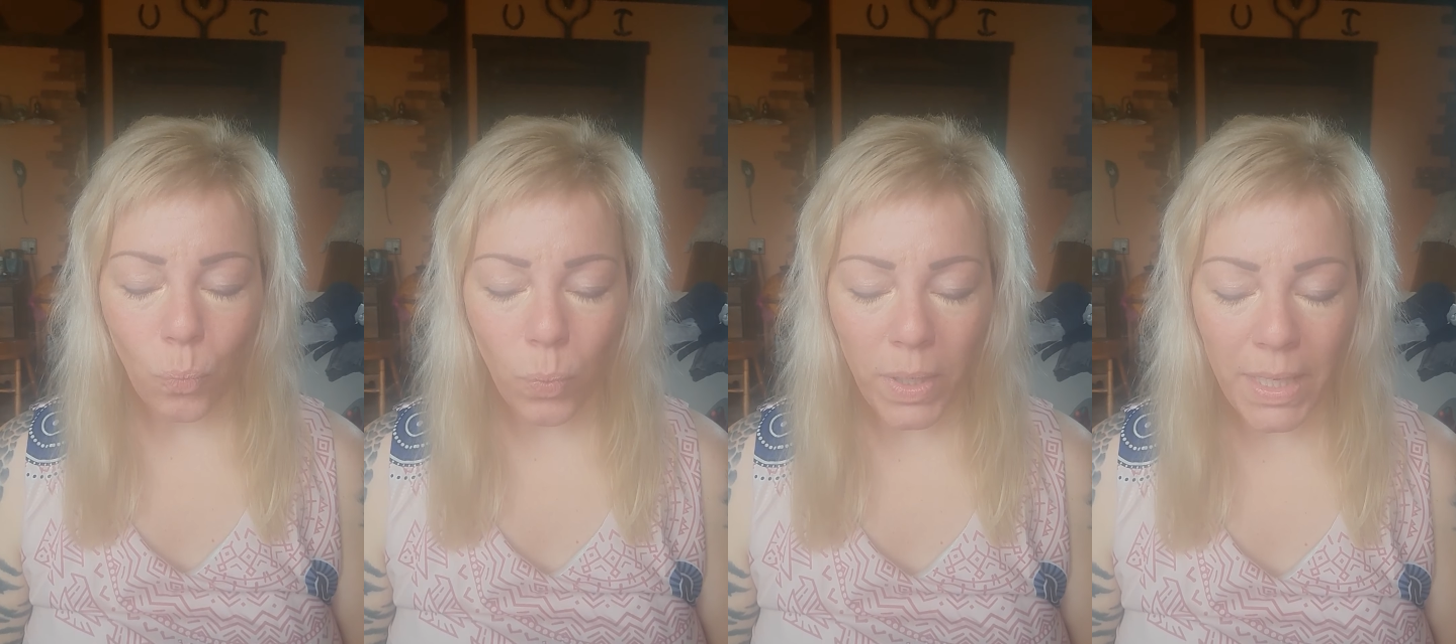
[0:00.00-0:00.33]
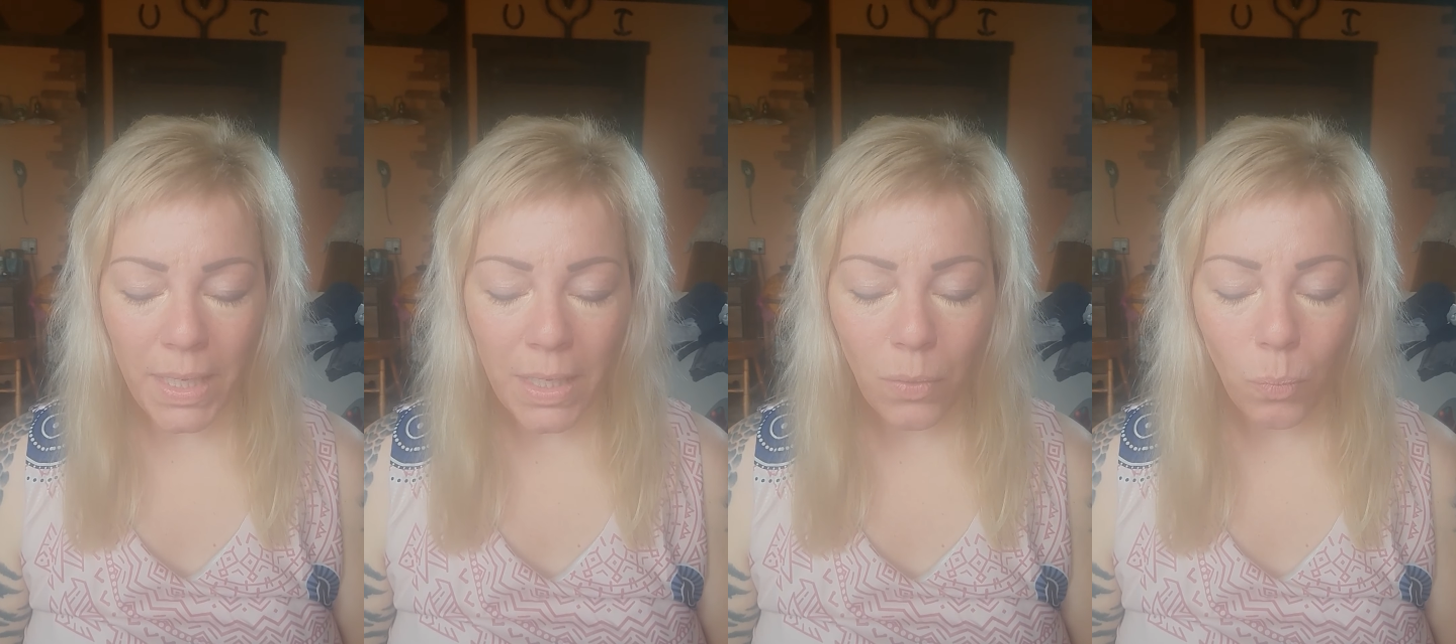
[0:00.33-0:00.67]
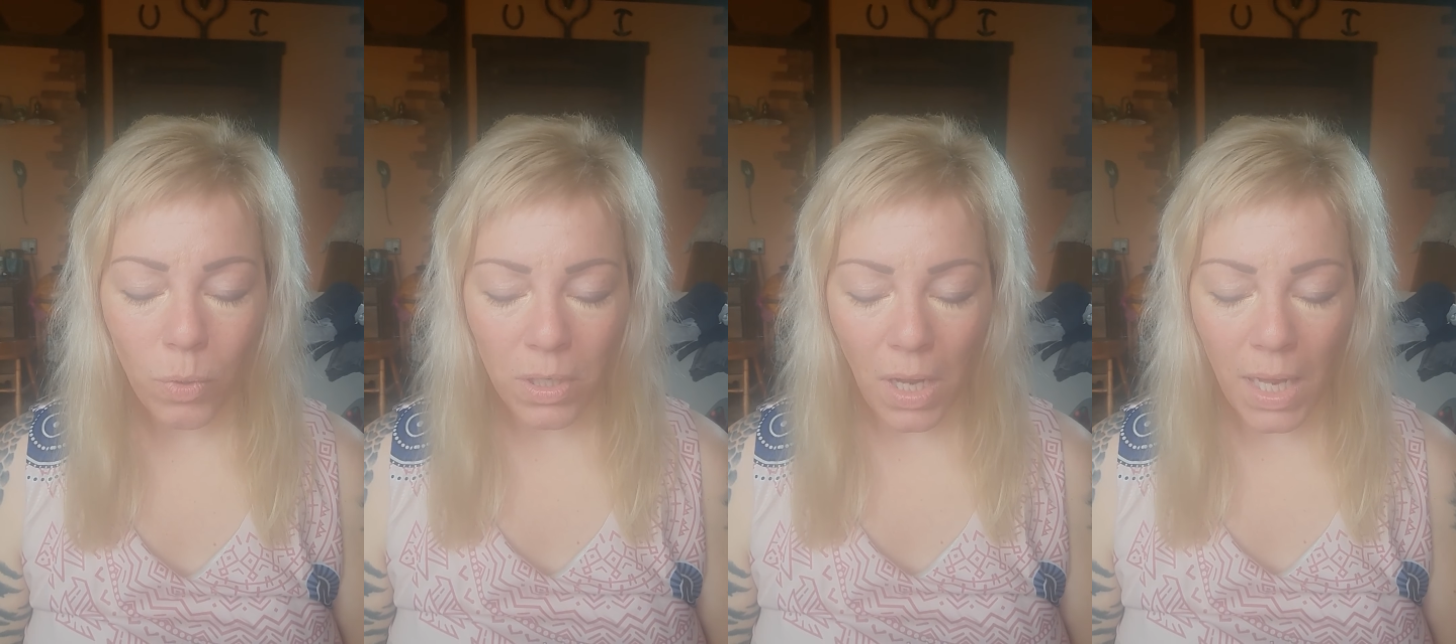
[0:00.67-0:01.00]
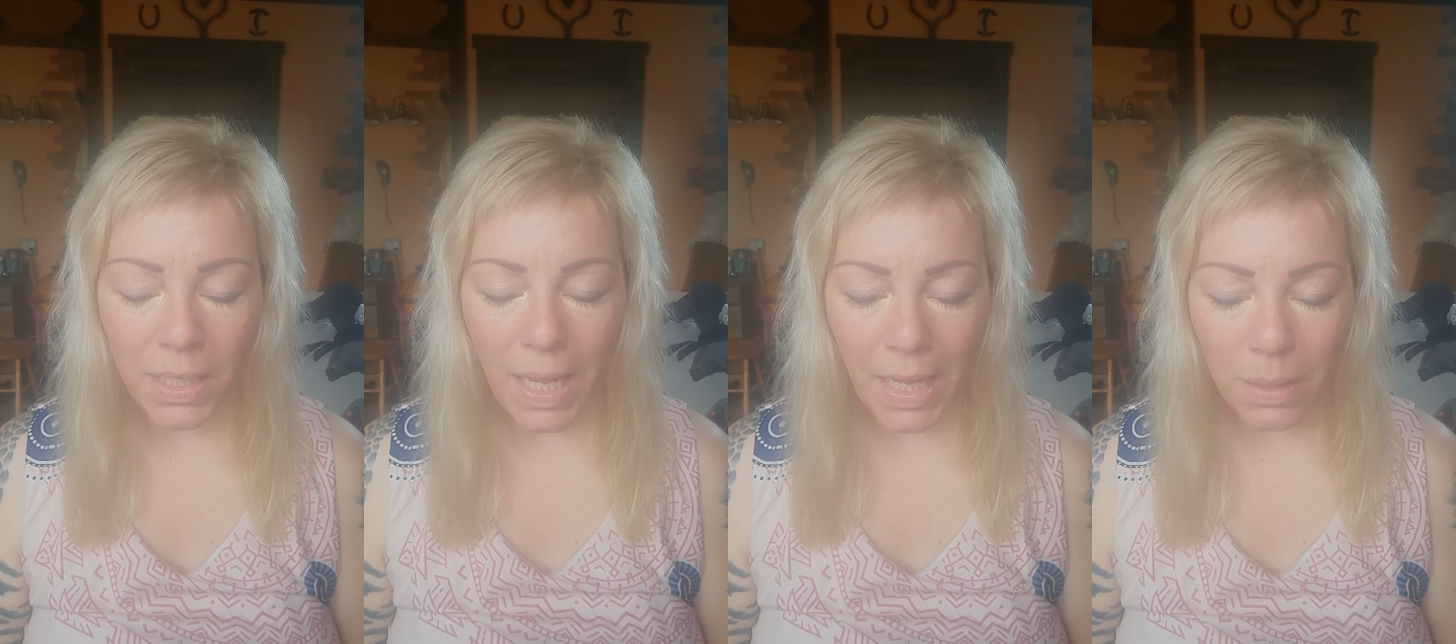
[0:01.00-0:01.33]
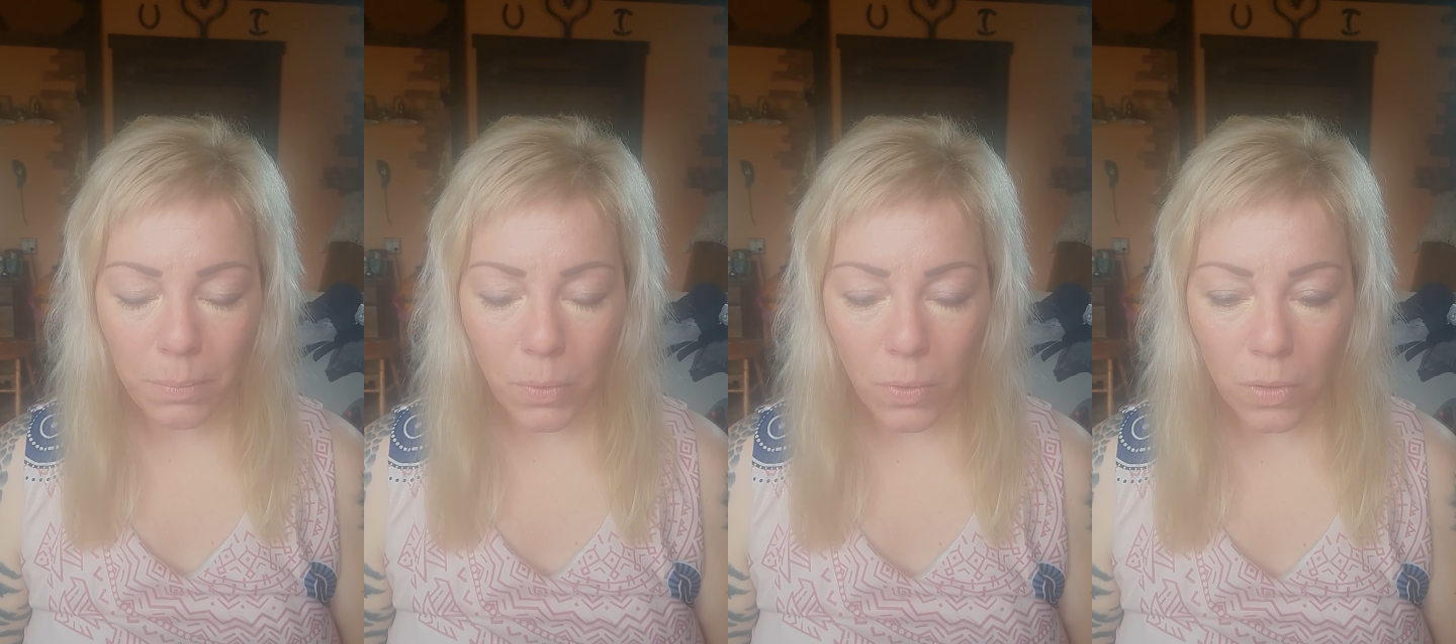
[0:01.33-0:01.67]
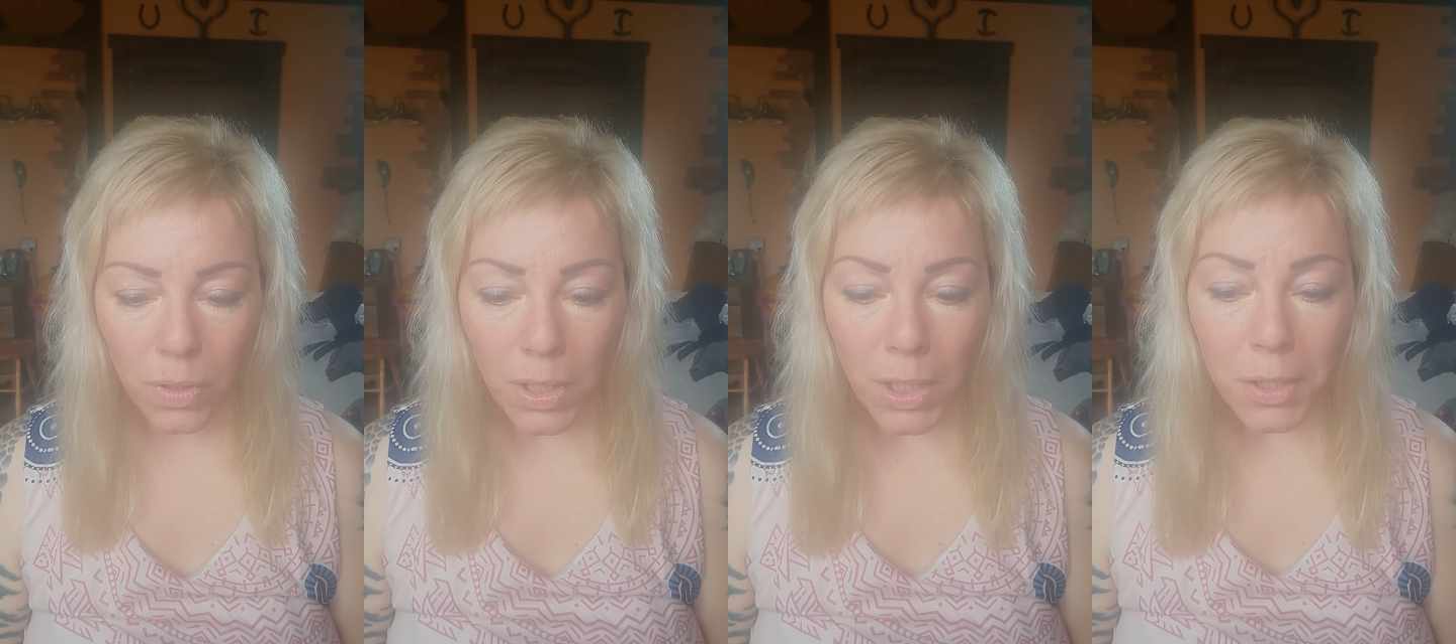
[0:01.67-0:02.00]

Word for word: We were not able